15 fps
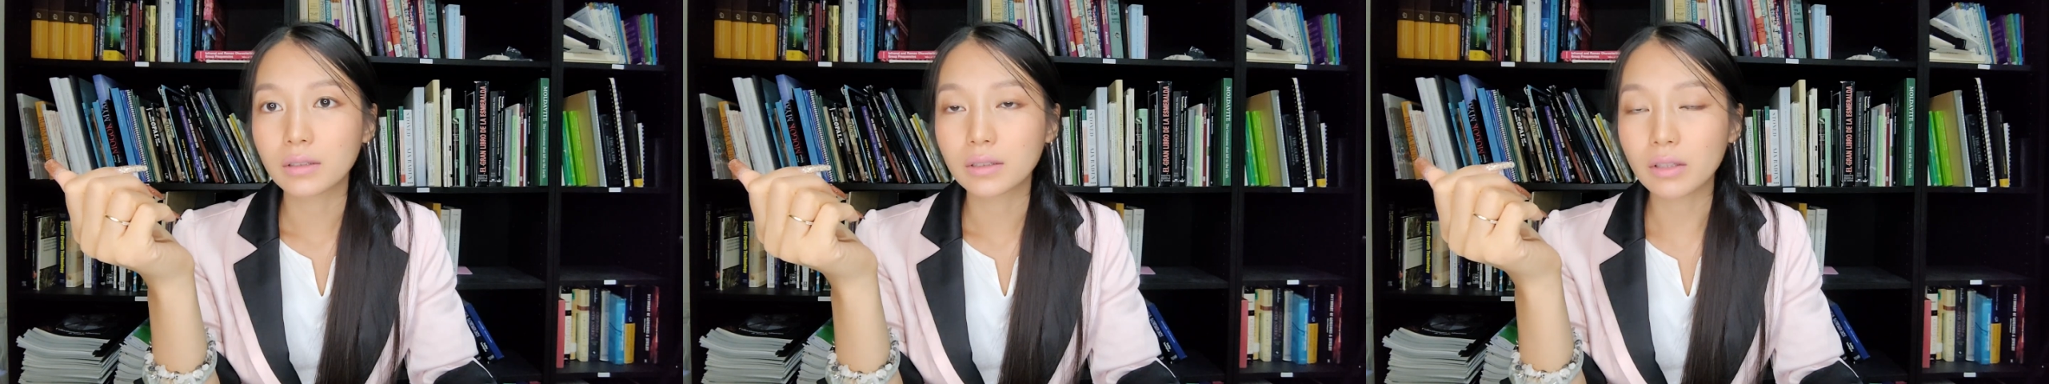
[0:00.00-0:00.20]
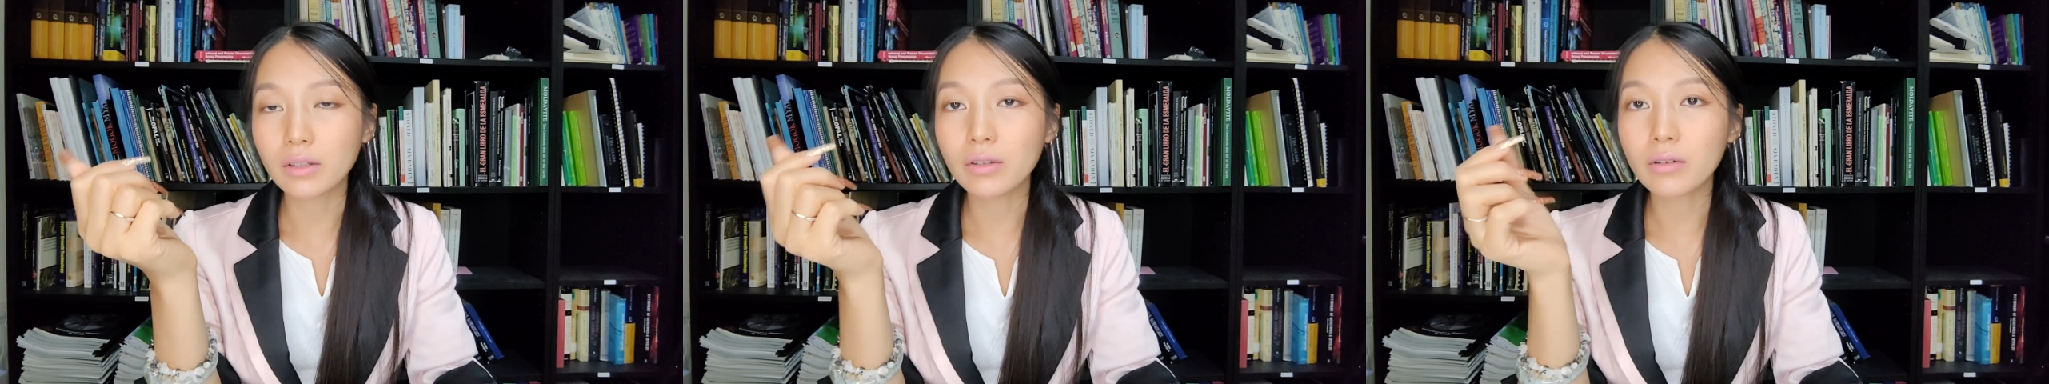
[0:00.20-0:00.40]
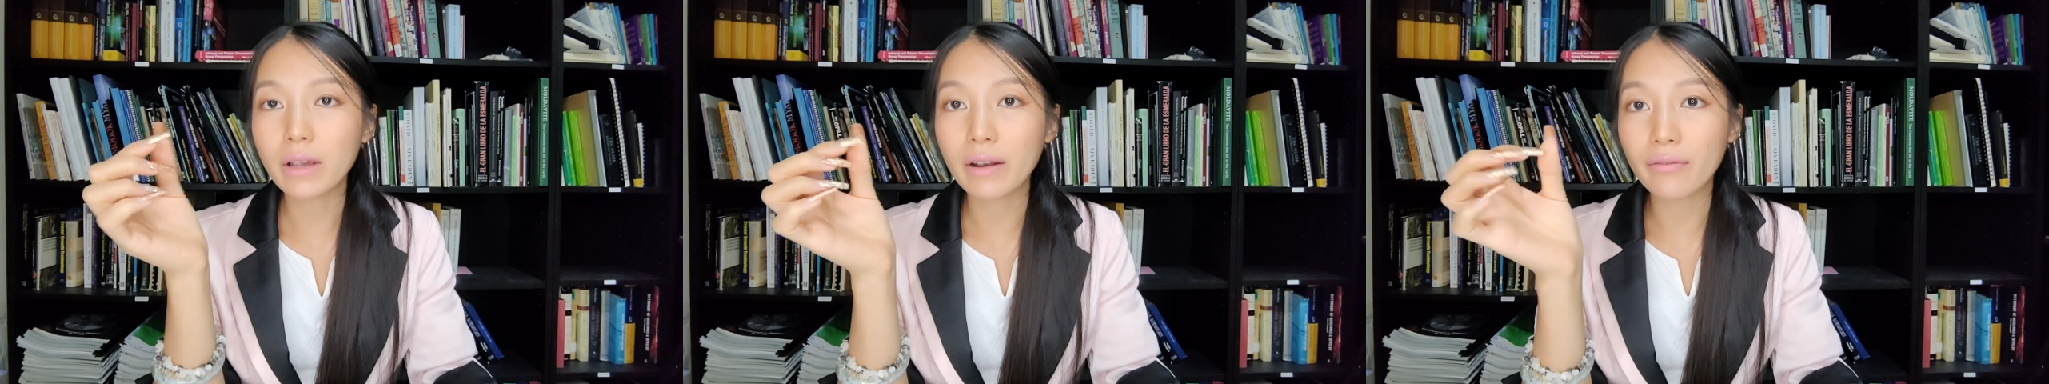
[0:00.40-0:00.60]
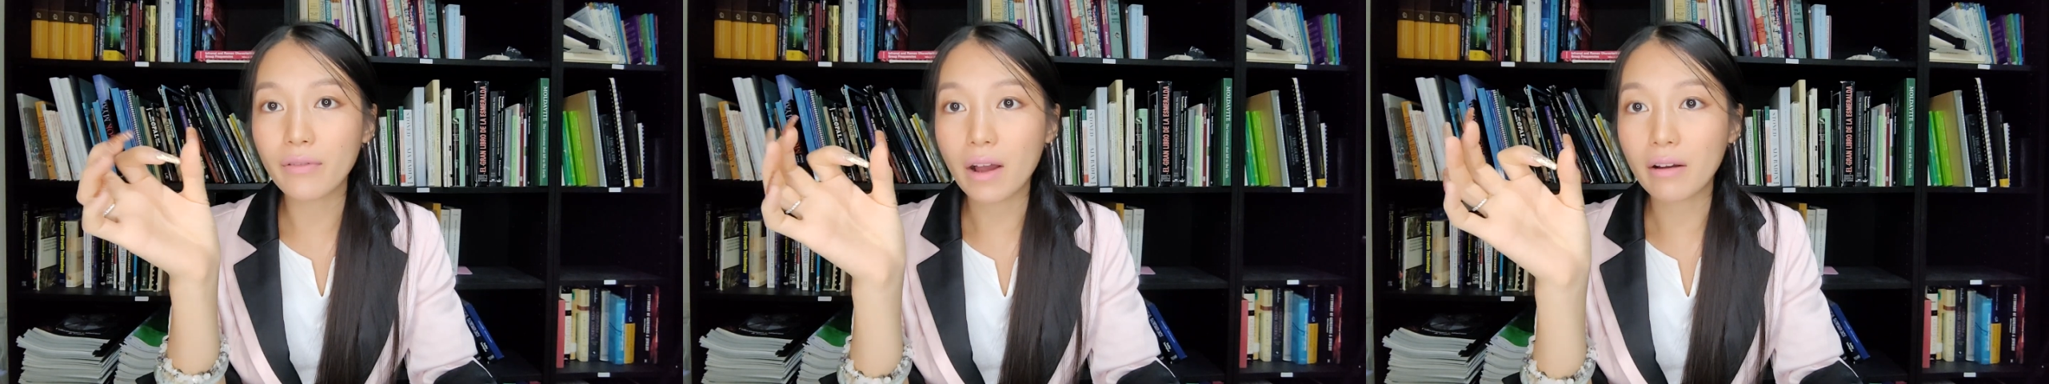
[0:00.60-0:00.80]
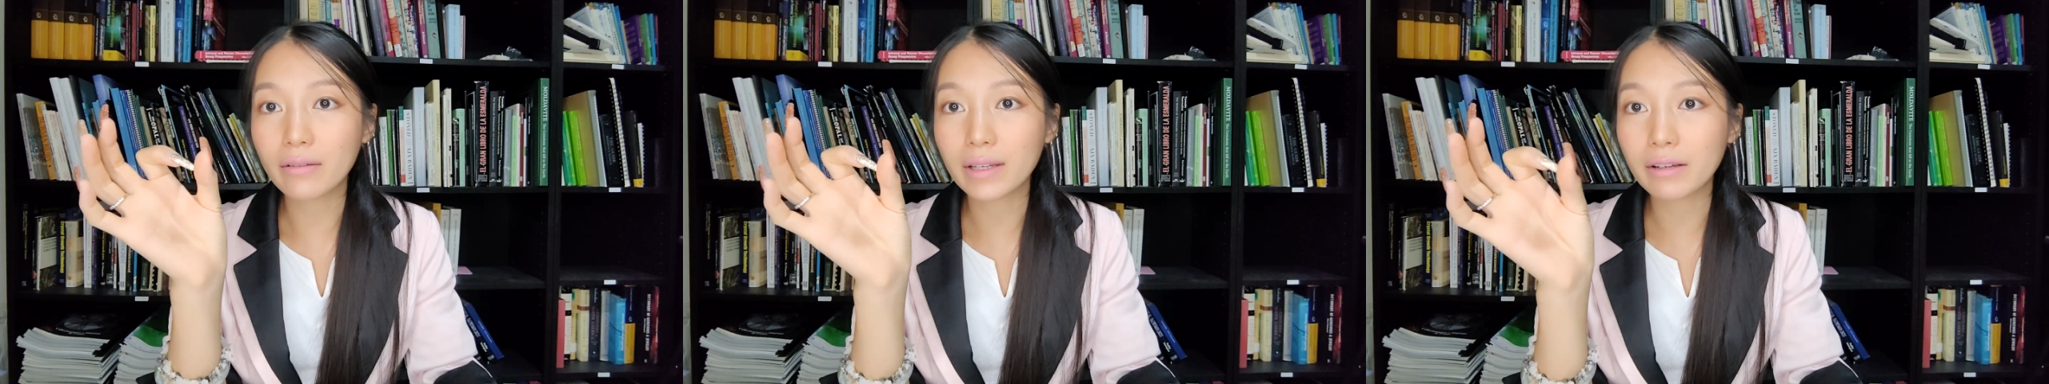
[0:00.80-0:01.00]
so you can
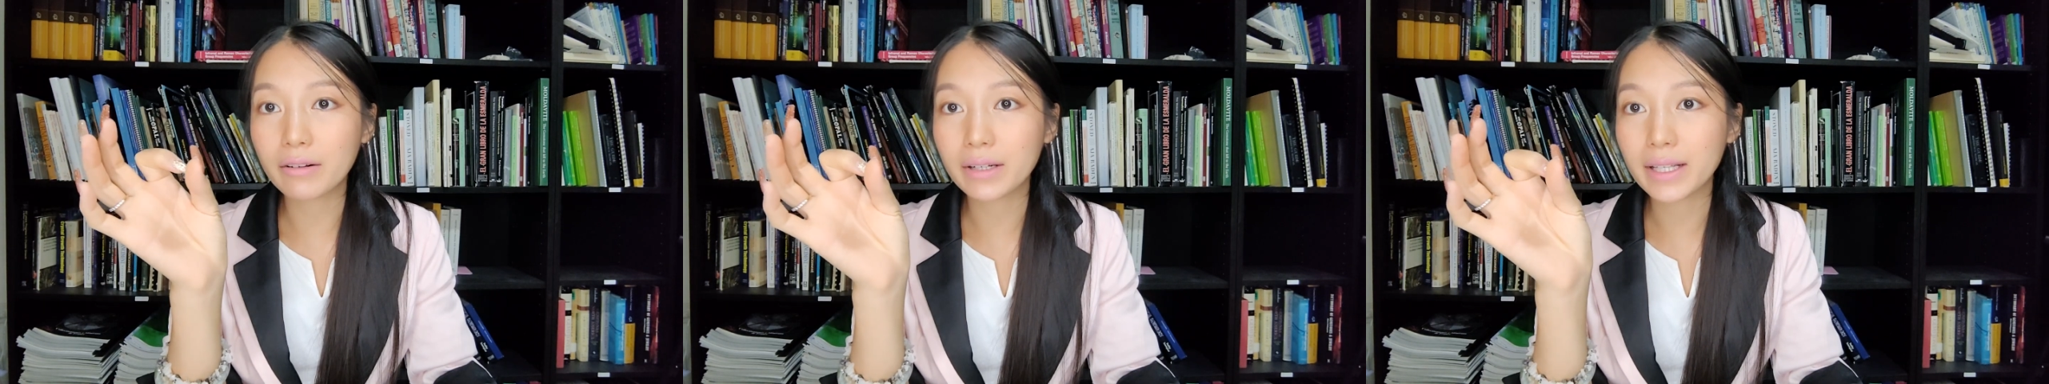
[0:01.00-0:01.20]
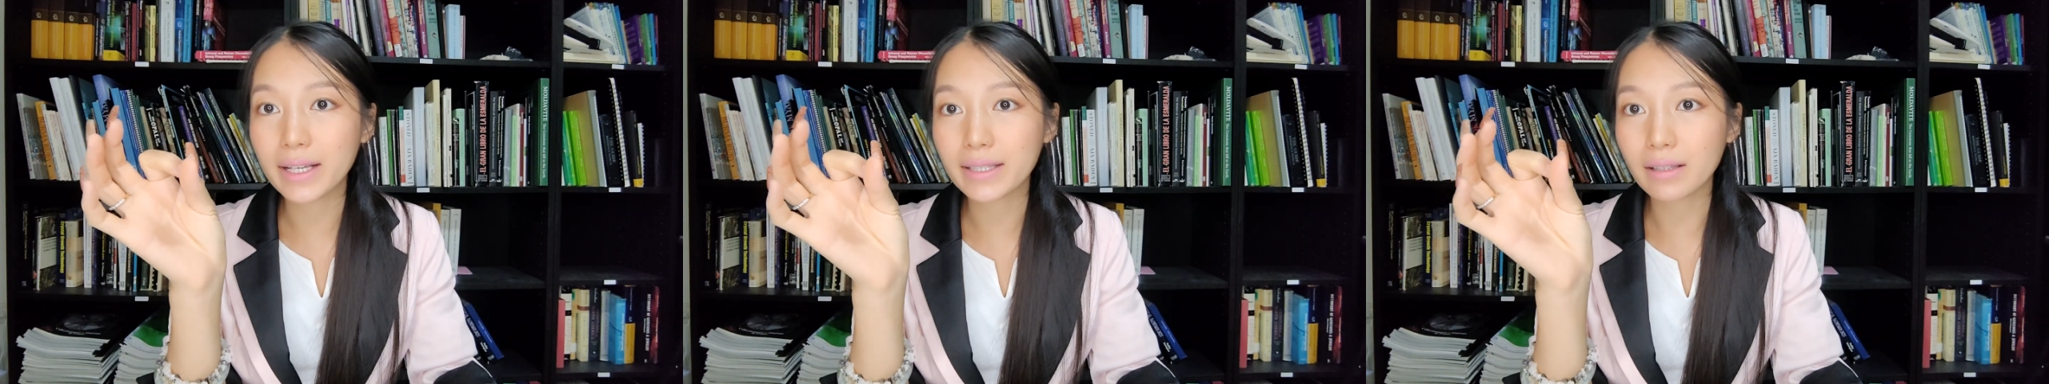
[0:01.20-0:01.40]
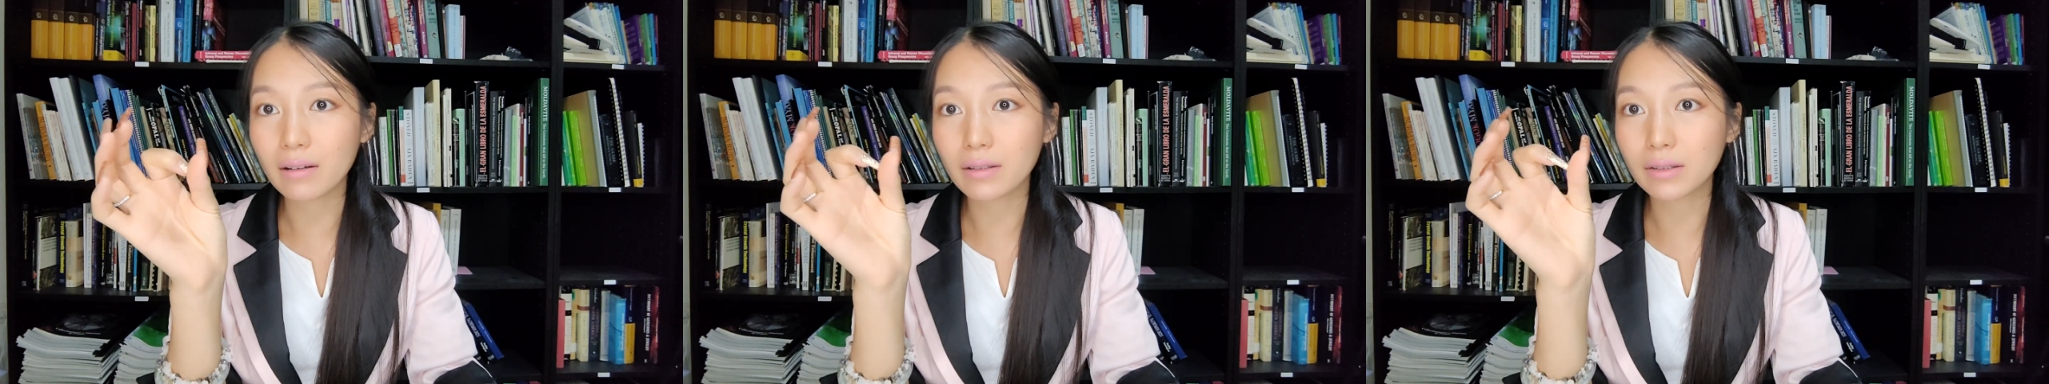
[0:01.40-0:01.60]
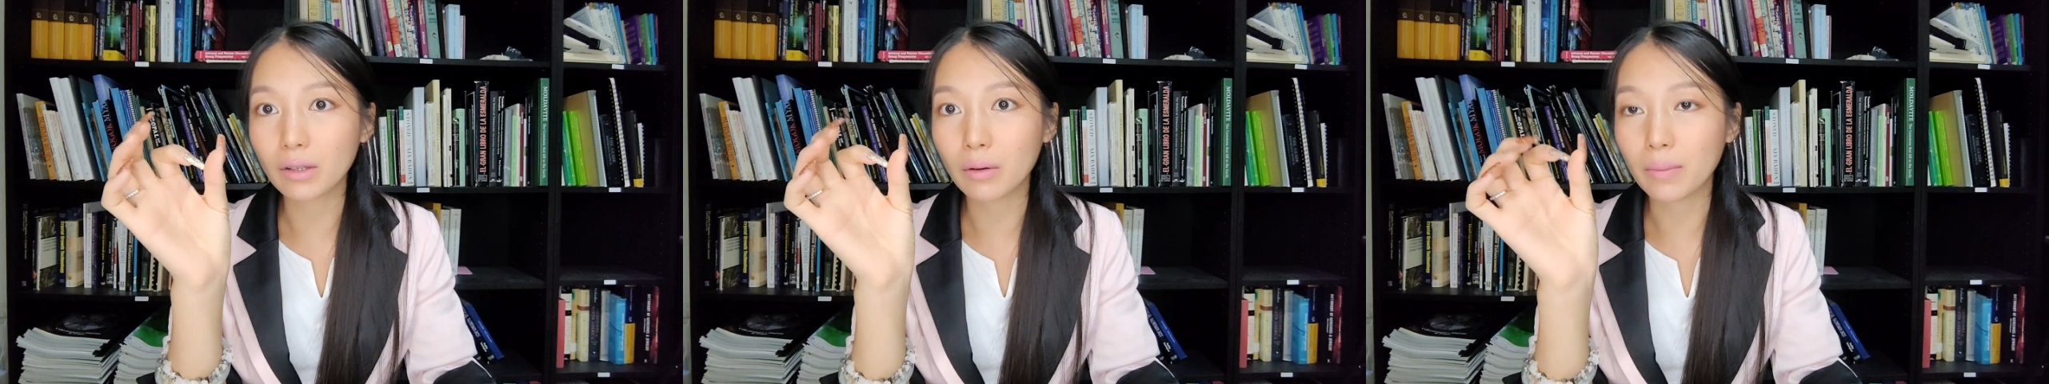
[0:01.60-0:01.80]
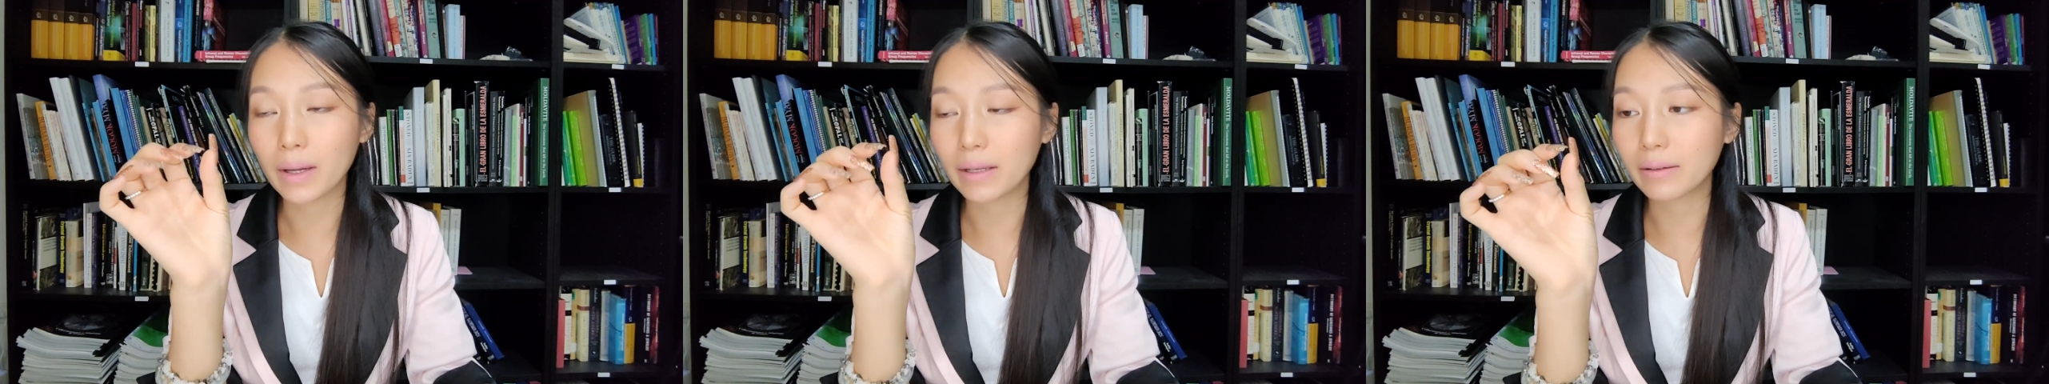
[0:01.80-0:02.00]
find nucleus
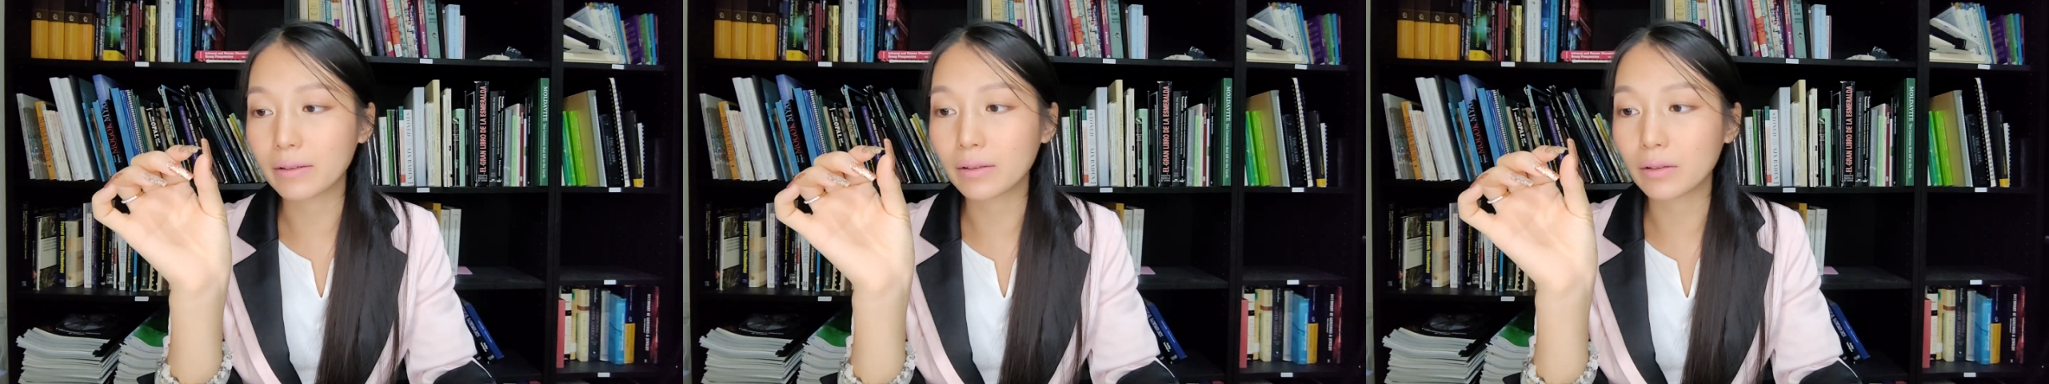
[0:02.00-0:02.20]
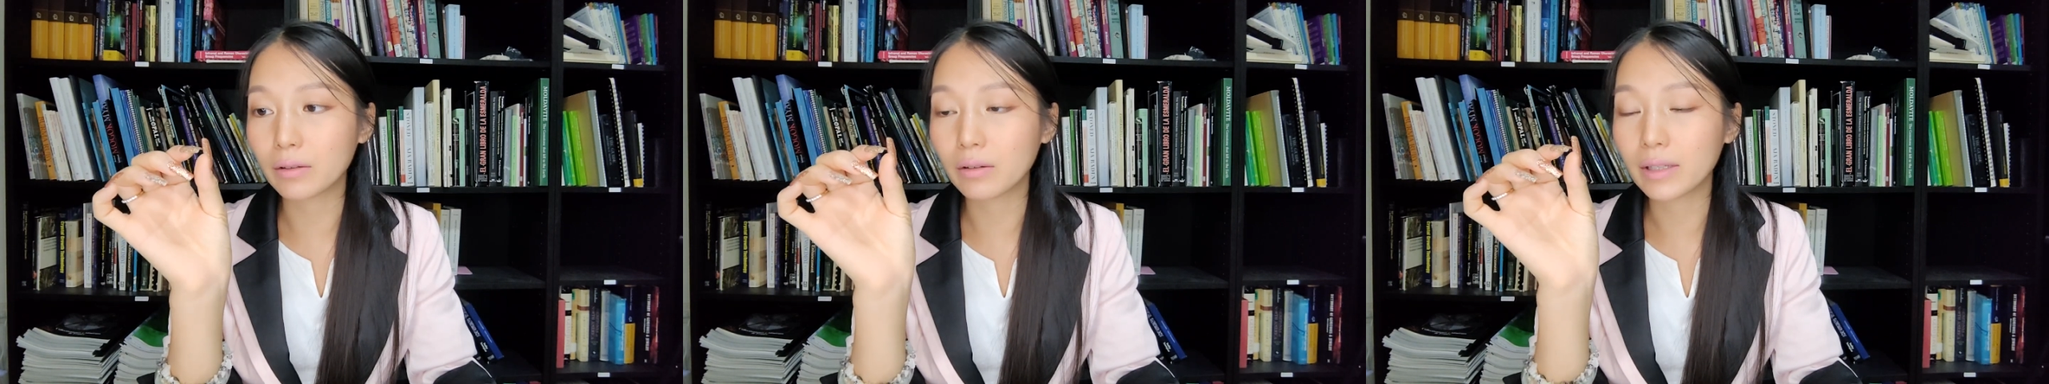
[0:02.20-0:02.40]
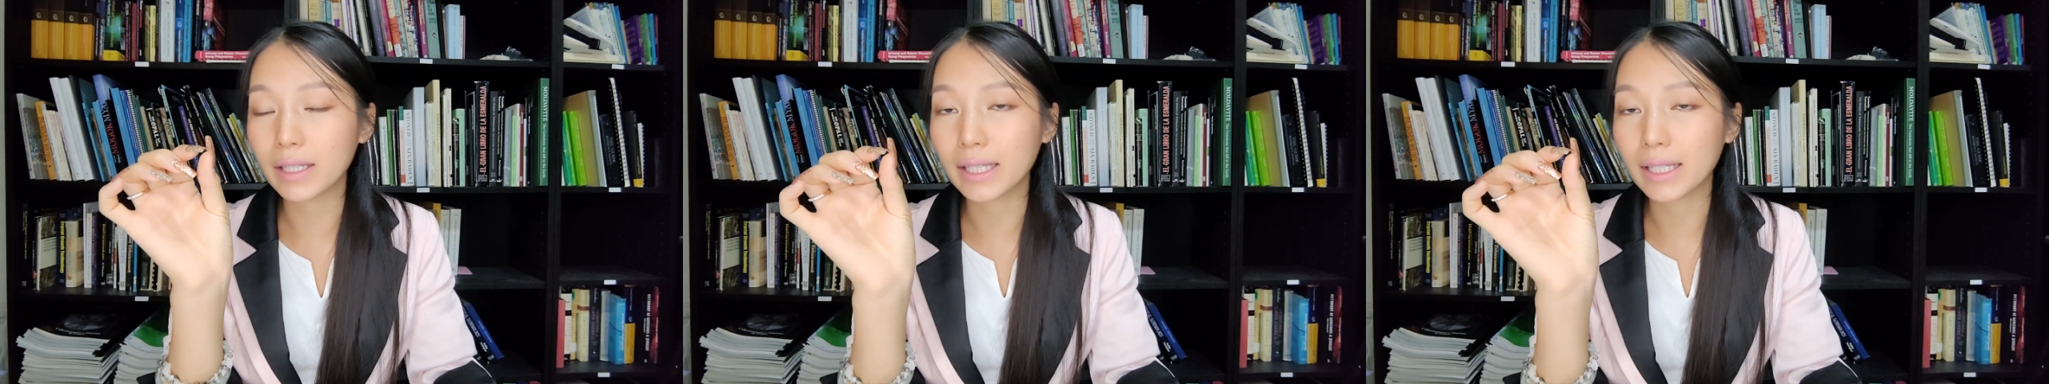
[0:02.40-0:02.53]
also, but you know,